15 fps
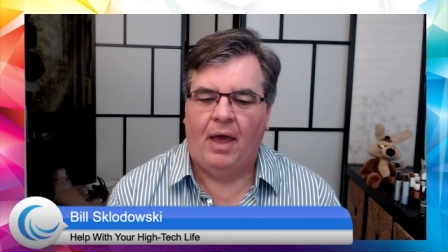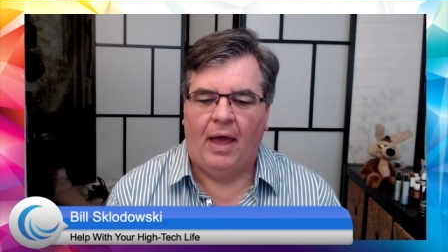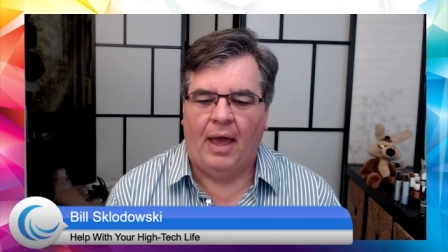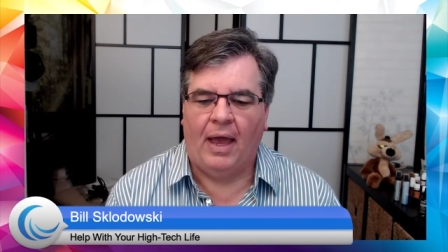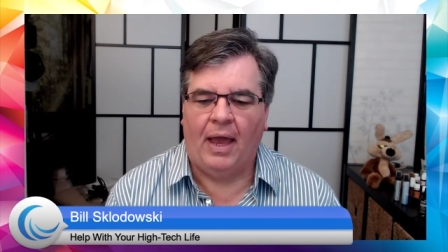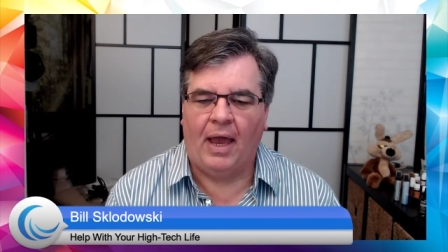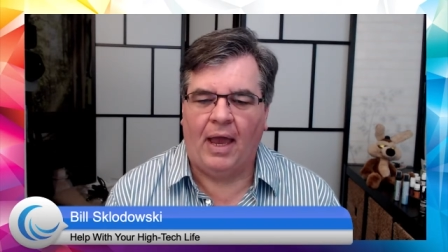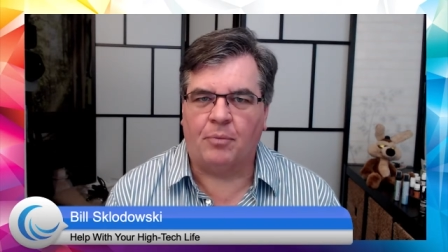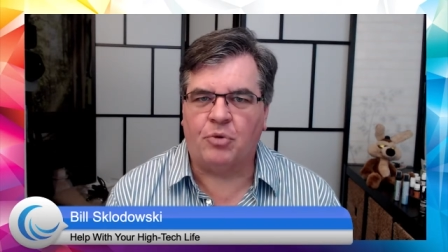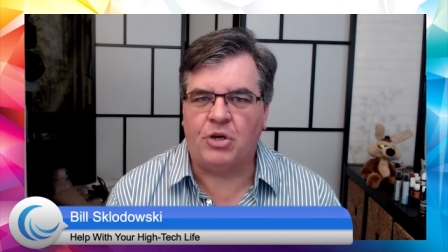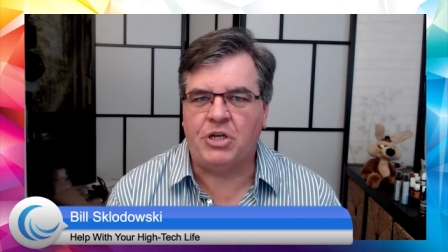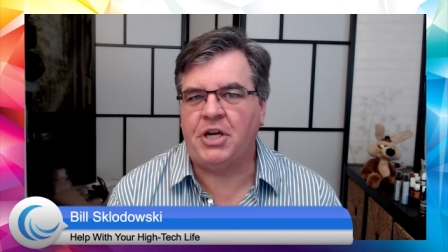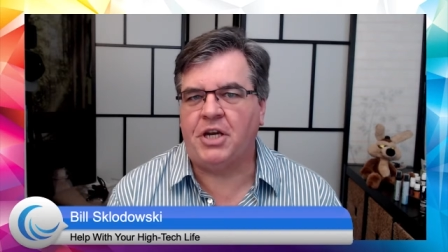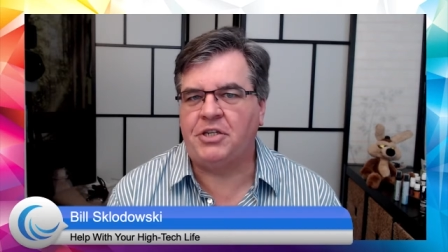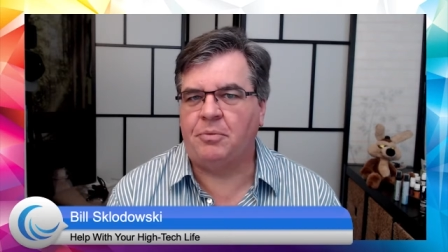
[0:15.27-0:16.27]
And
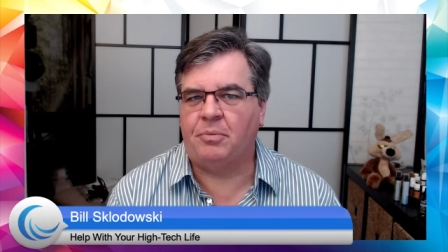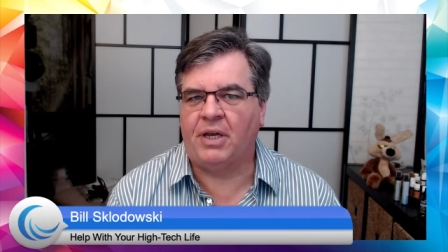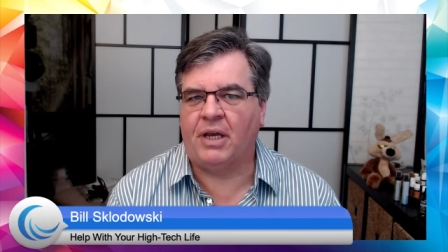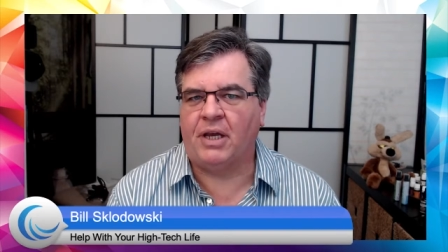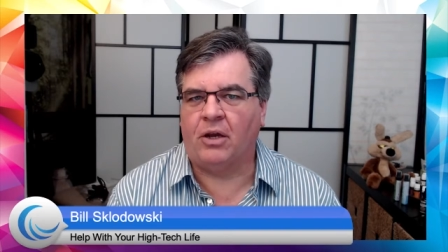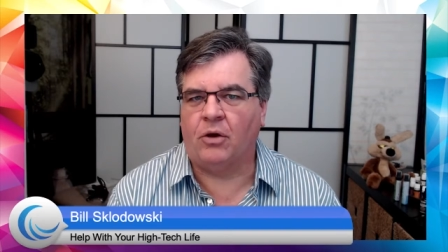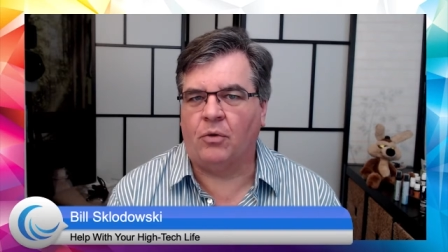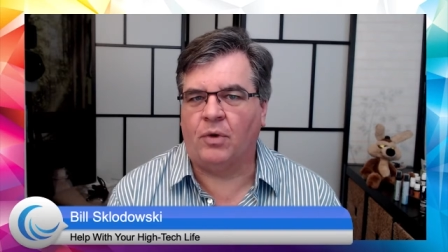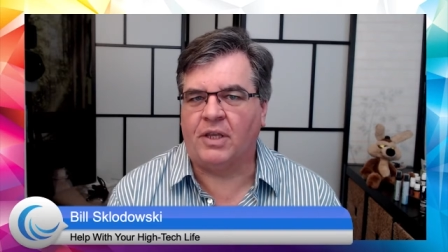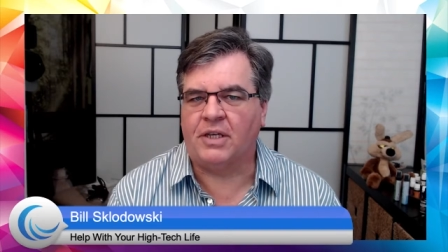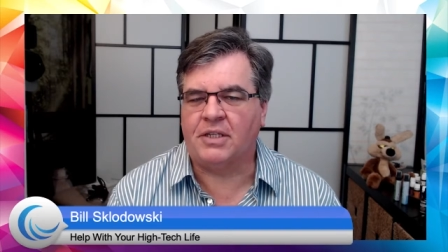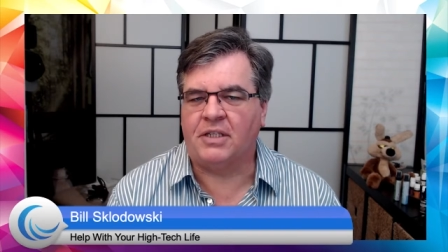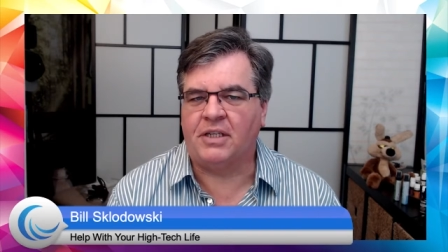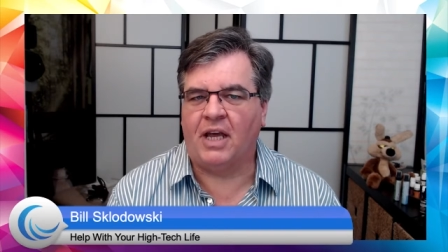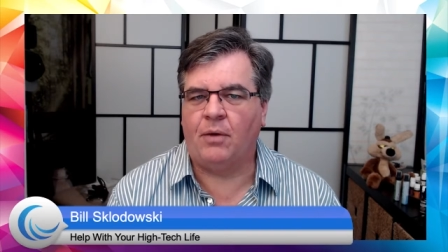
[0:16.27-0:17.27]
appreciate you being here with
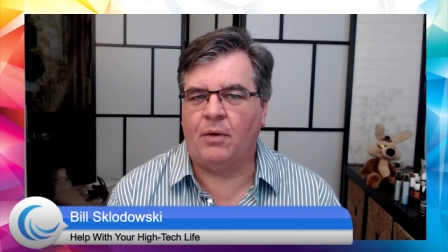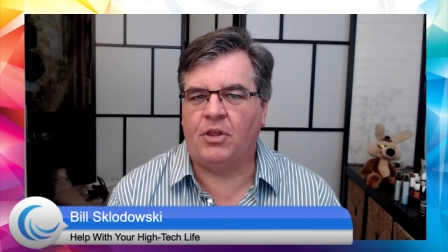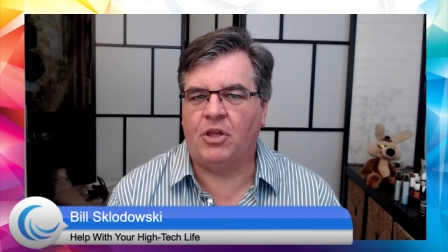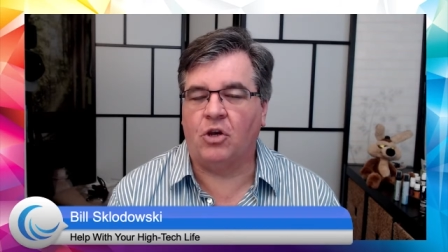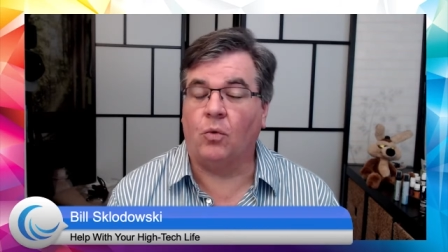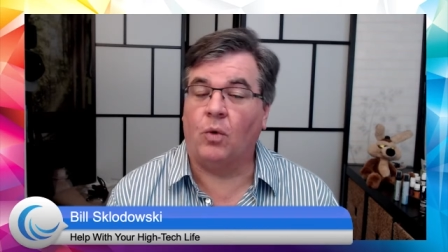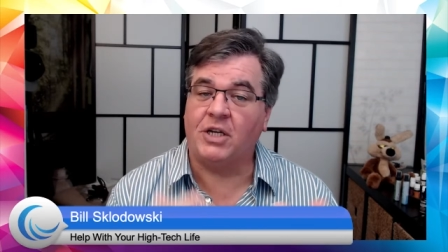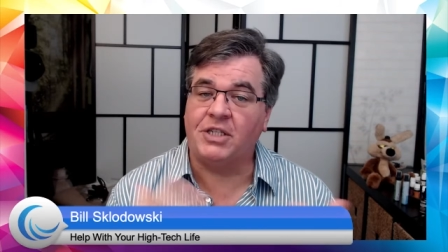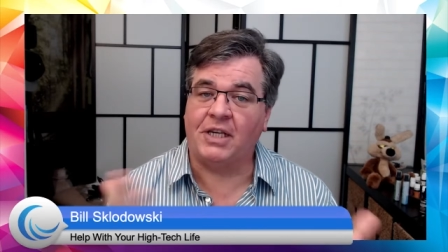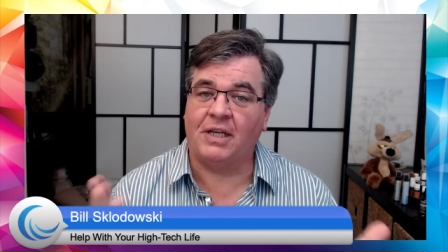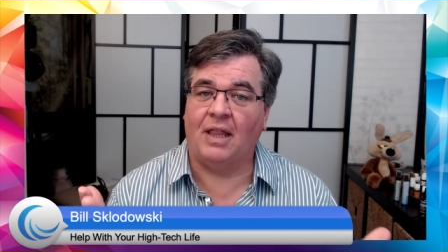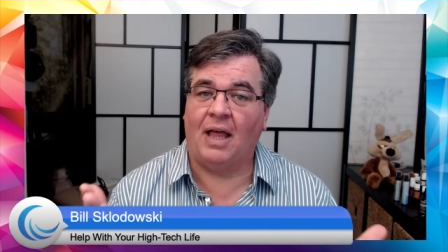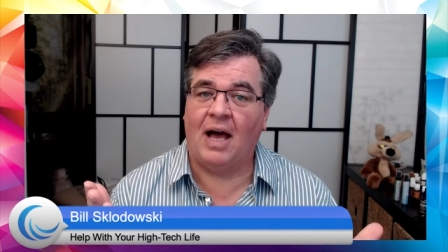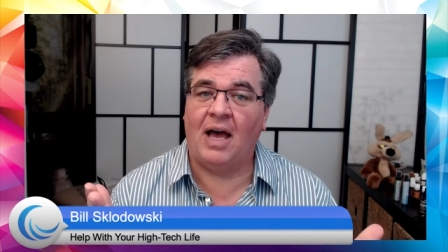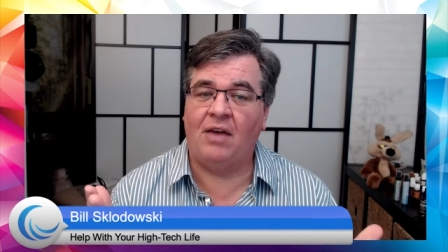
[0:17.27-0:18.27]
us today, whether you're watching
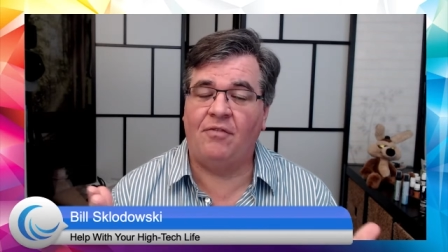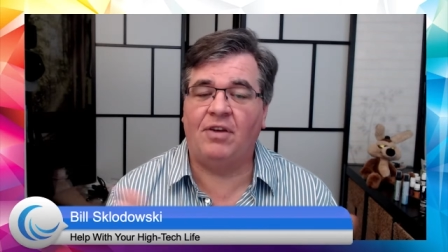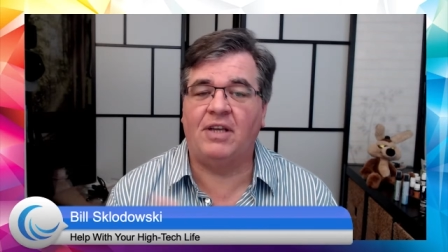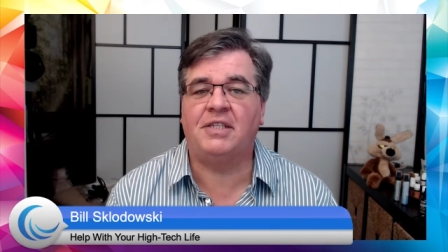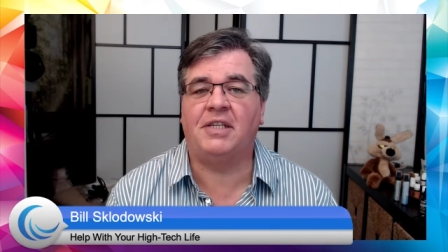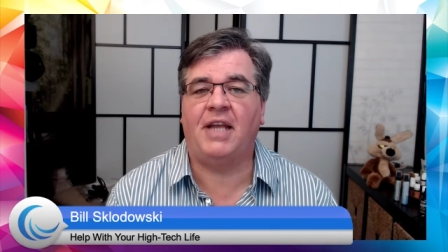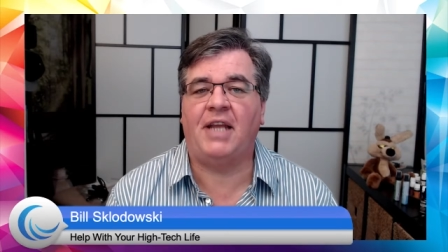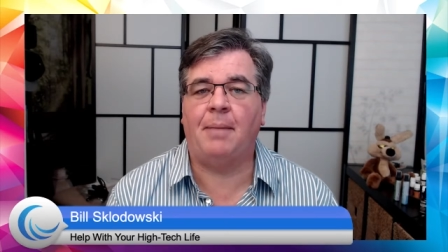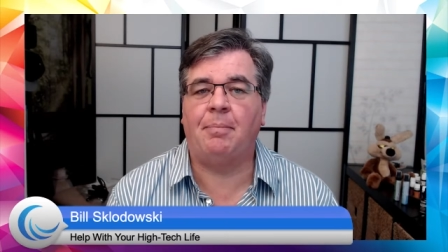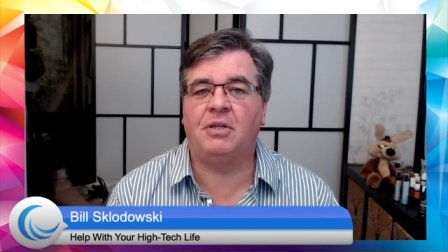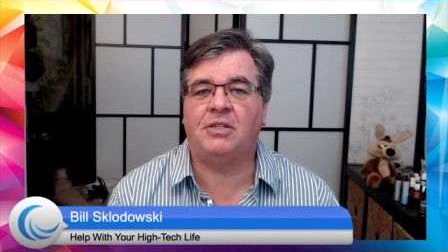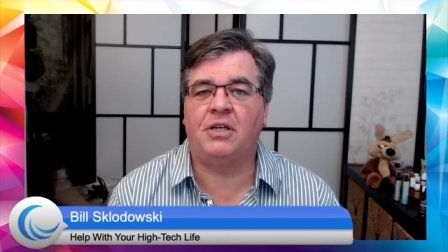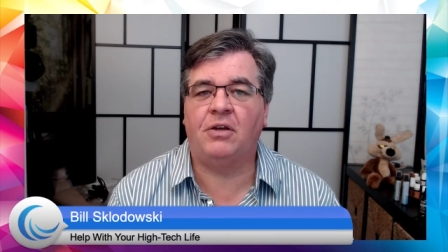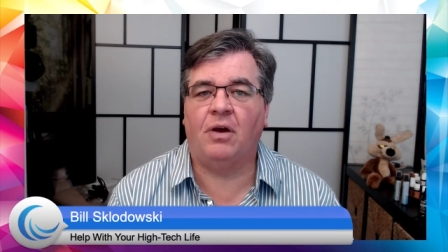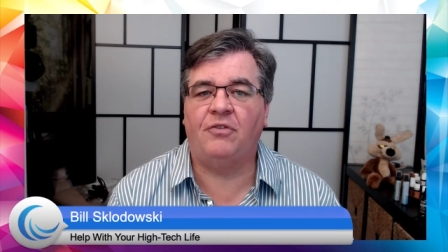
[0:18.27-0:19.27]
live, as it
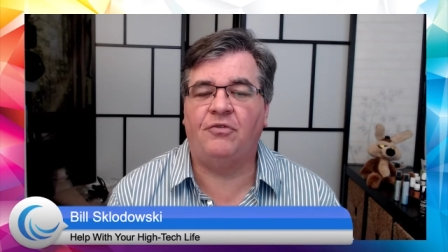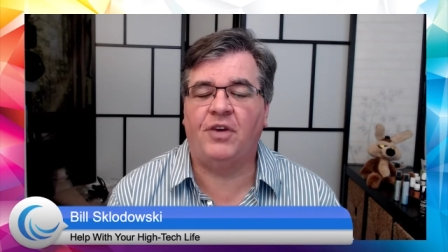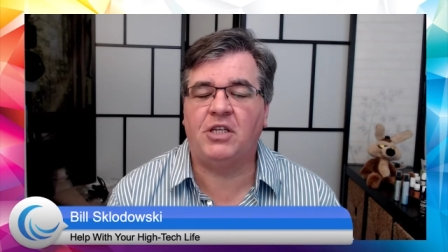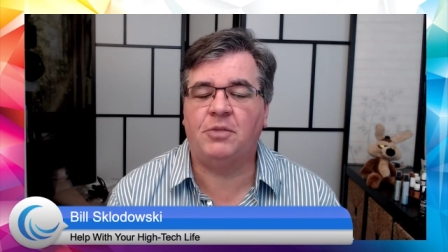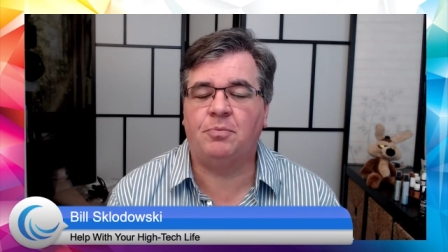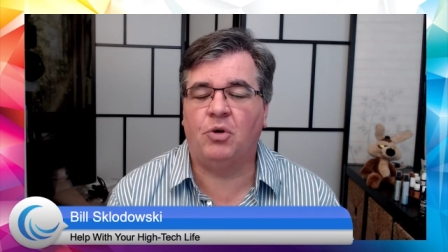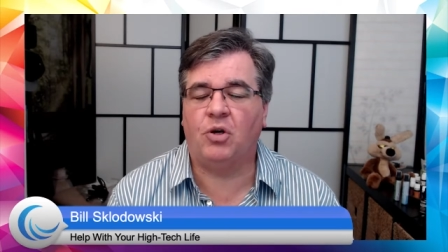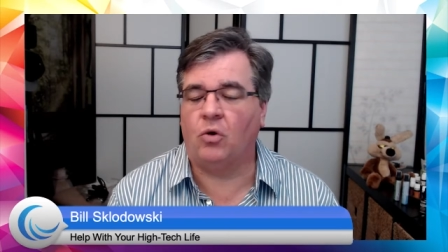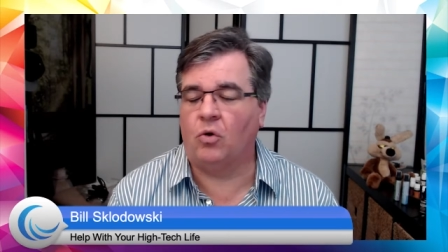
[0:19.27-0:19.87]
happens here on Facebook,